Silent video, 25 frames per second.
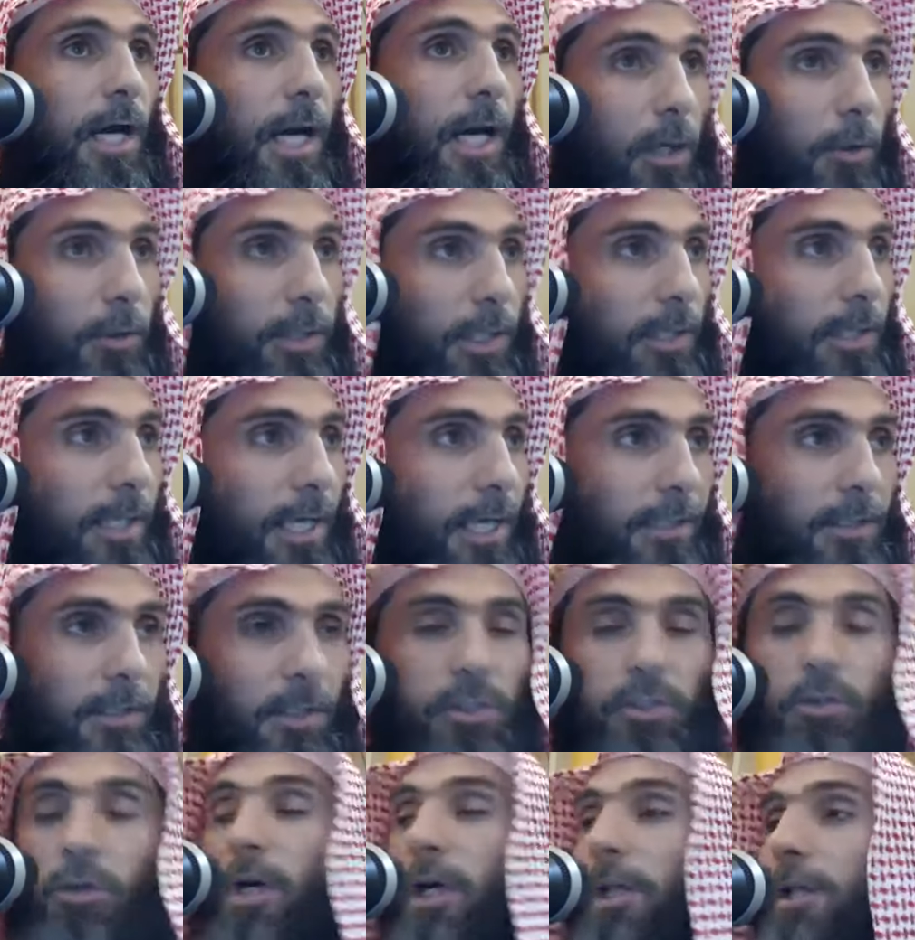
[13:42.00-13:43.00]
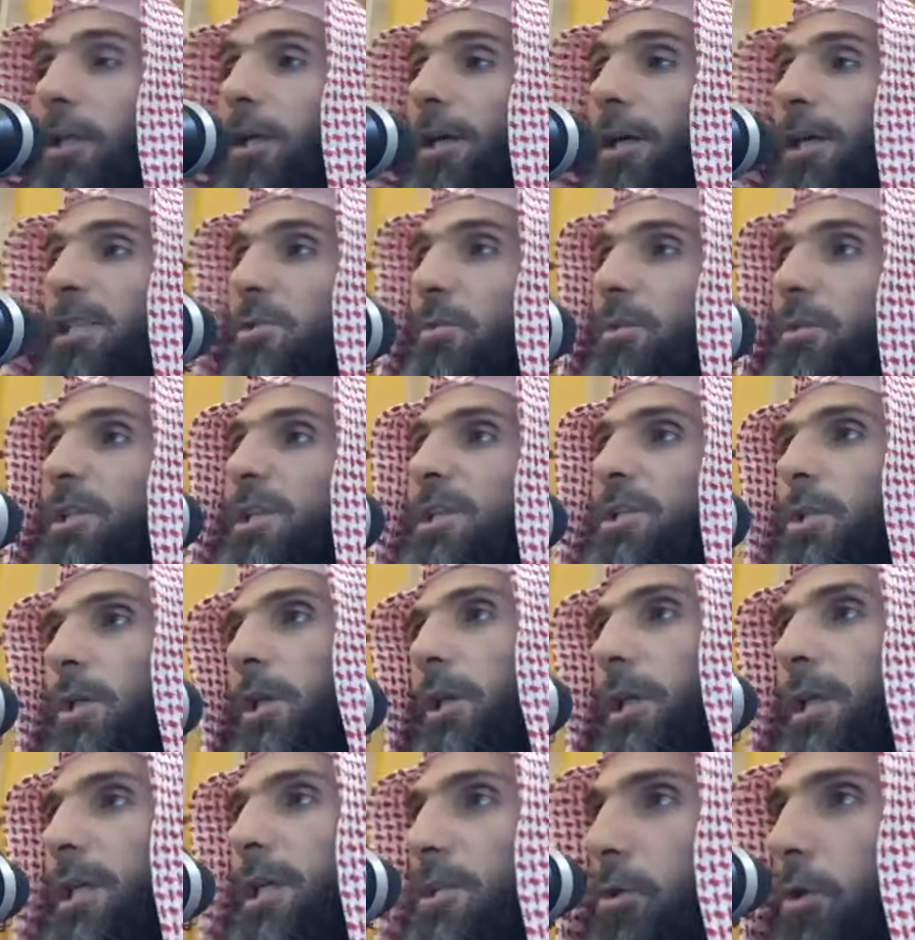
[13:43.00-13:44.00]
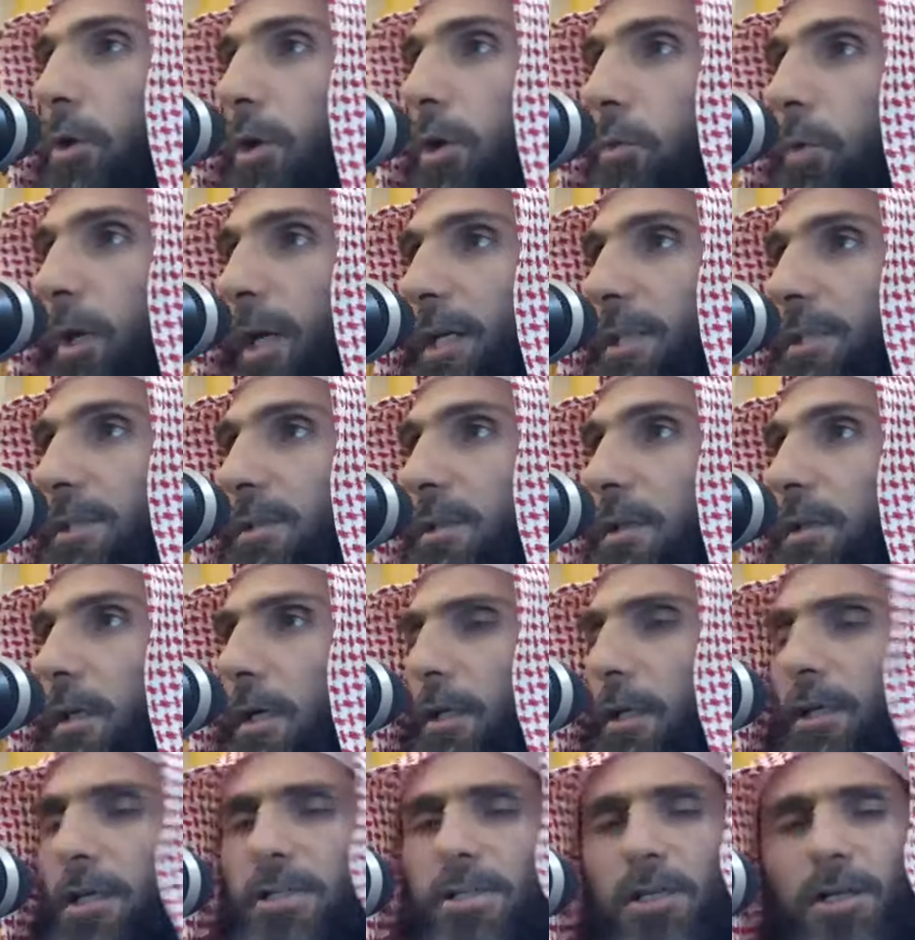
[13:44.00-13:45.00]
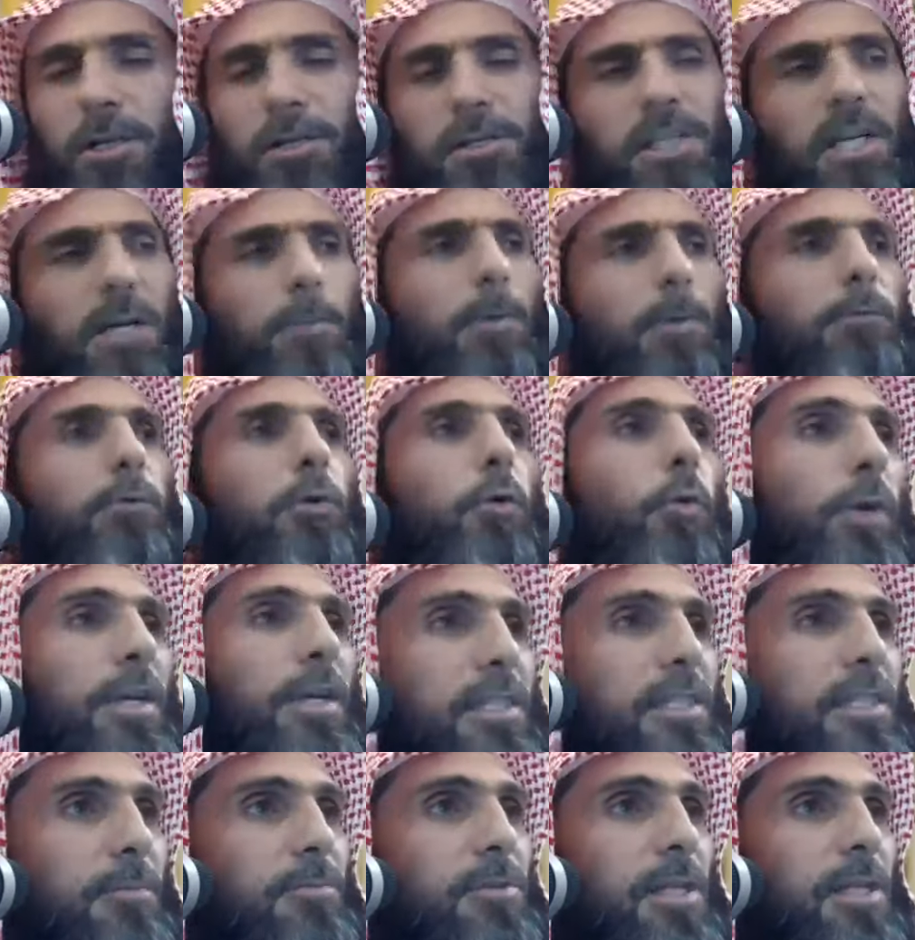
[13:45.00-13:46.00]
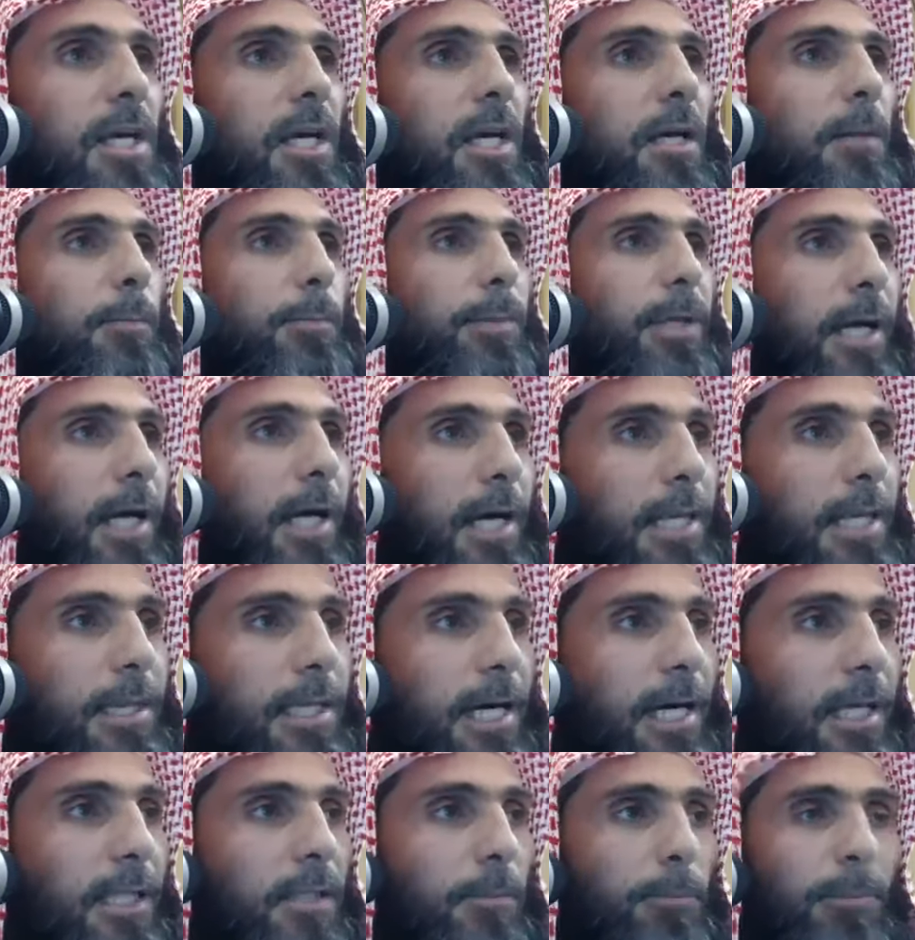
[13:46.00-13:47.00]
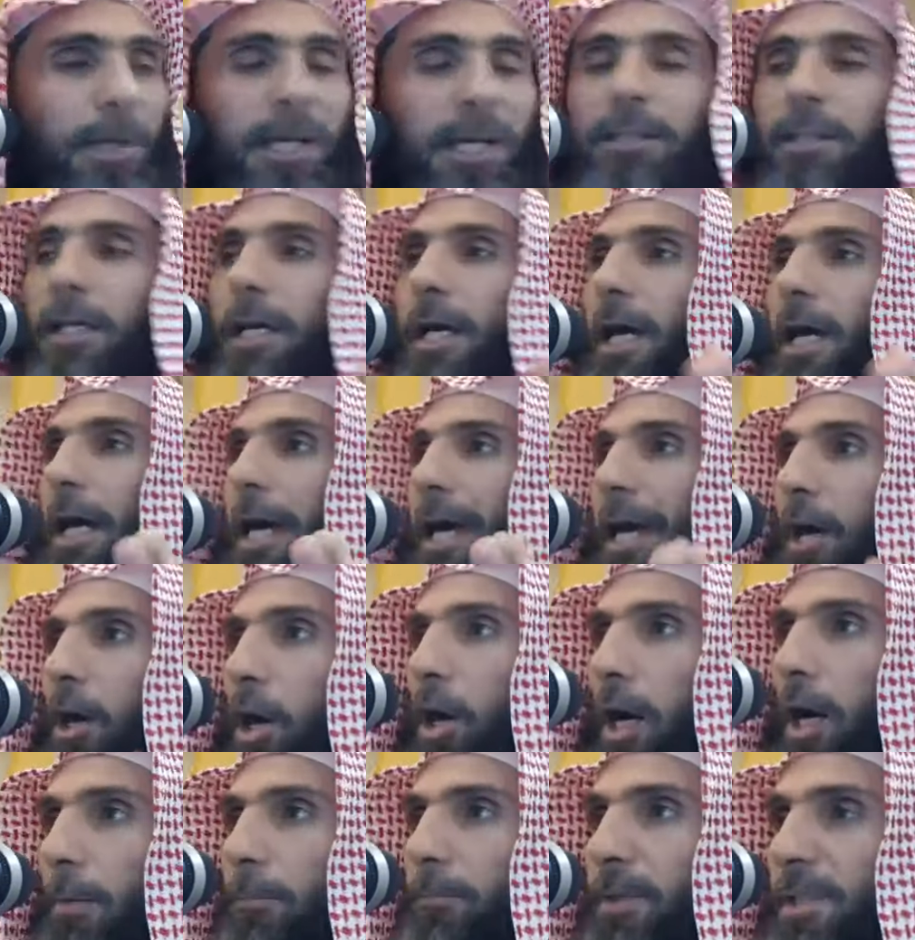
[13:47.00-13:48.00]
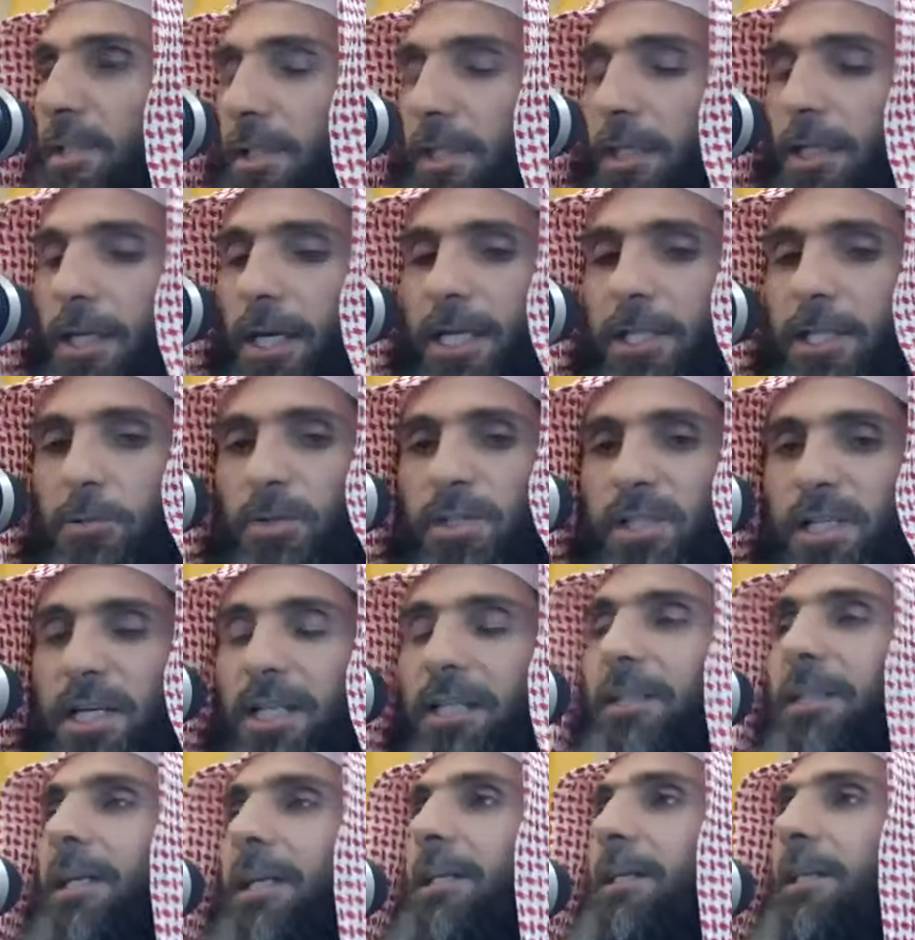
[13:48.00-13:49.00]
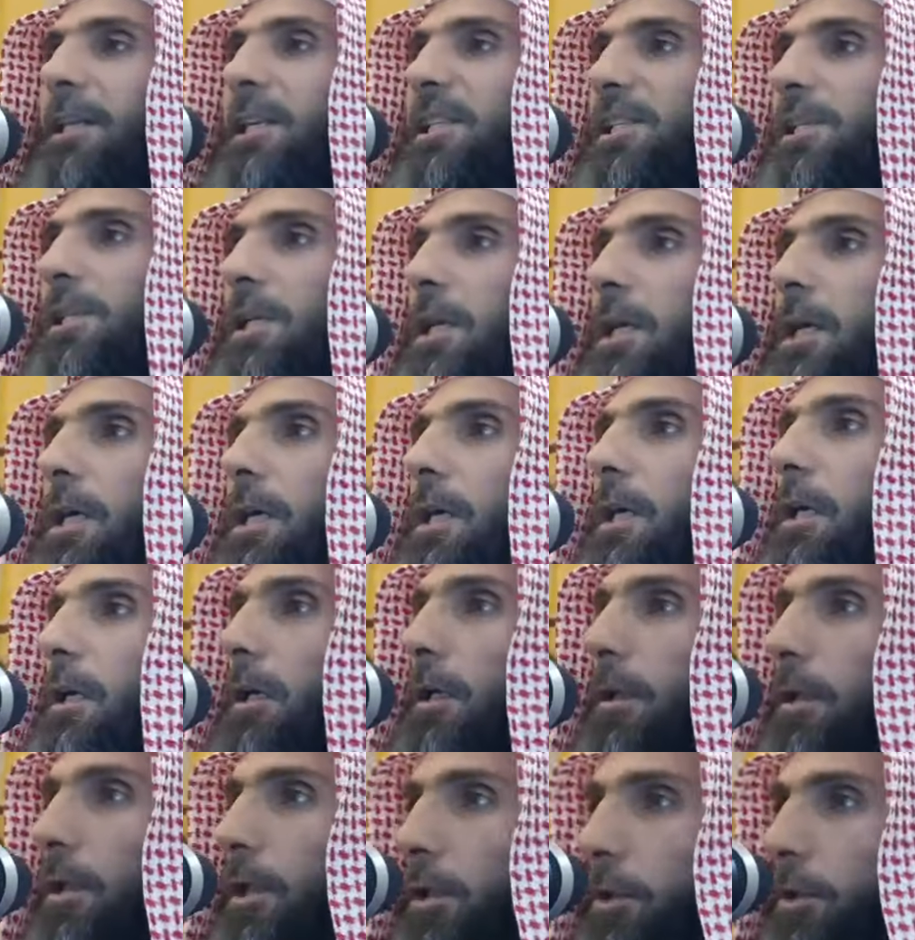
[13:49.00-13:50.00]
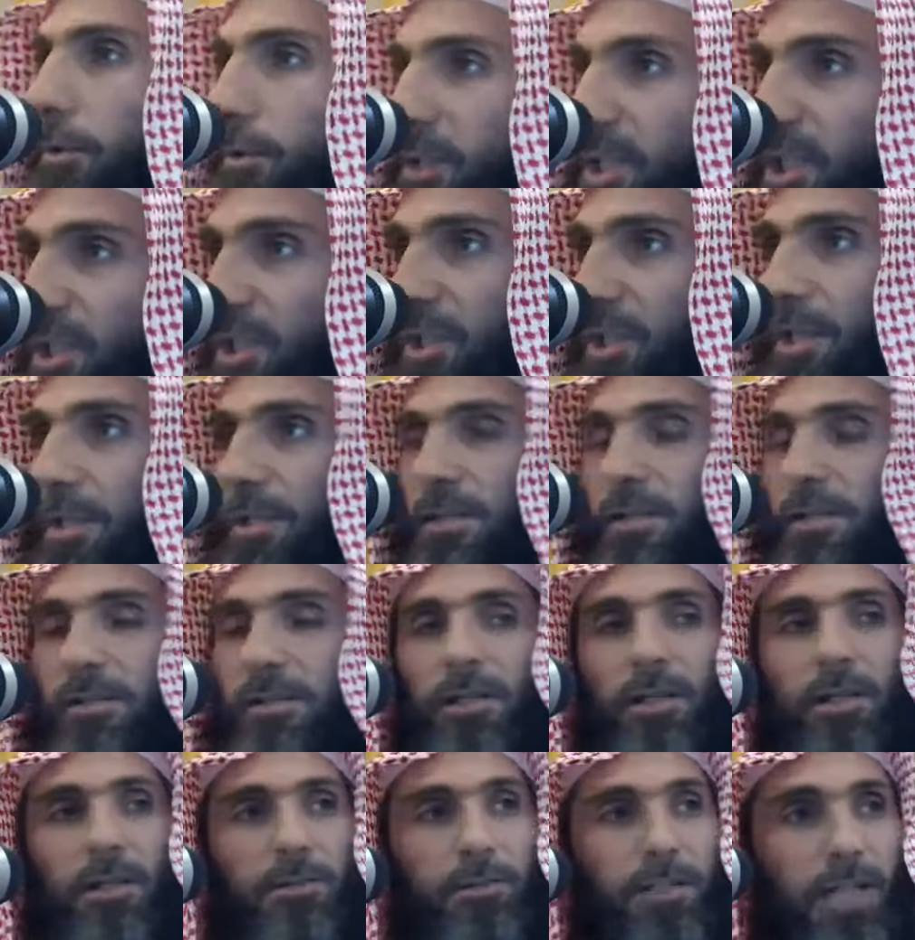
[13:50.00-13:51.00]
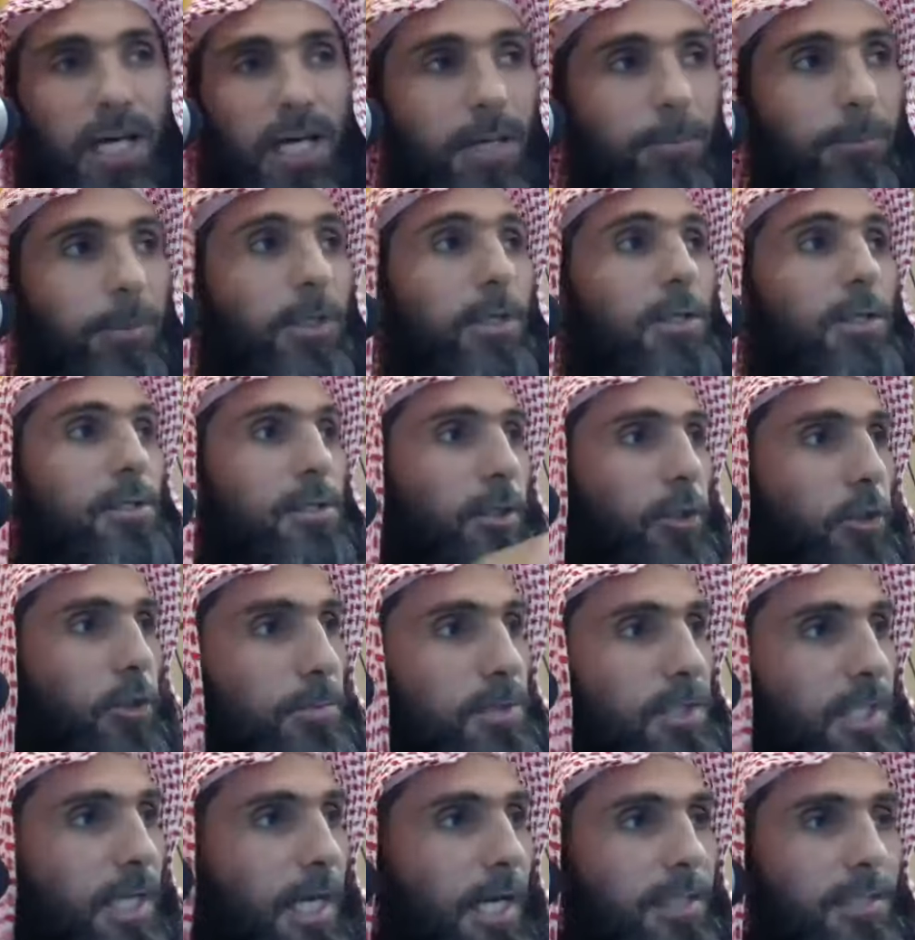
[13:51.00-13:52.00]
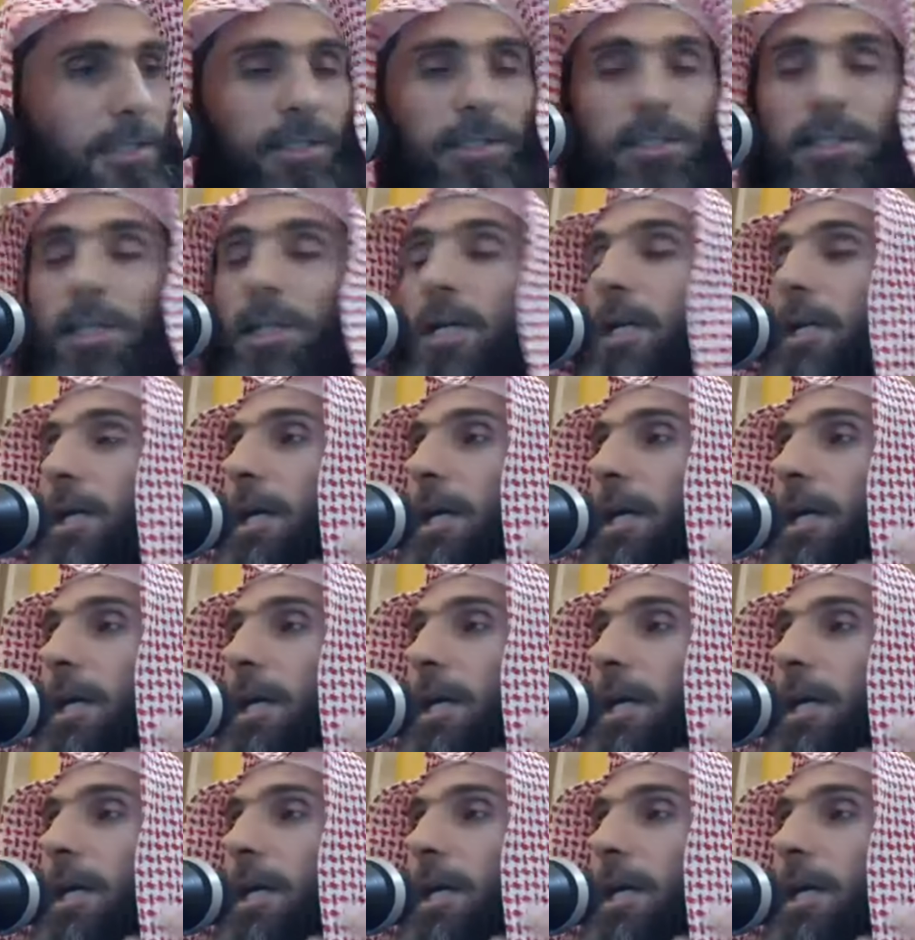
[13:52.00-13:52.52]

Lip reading: How can that? So Allah Azza wa Jalla is all wise. These are some of the wisdoms behind that. But obviously, as we said, there are conditions, there are timing, circumstances,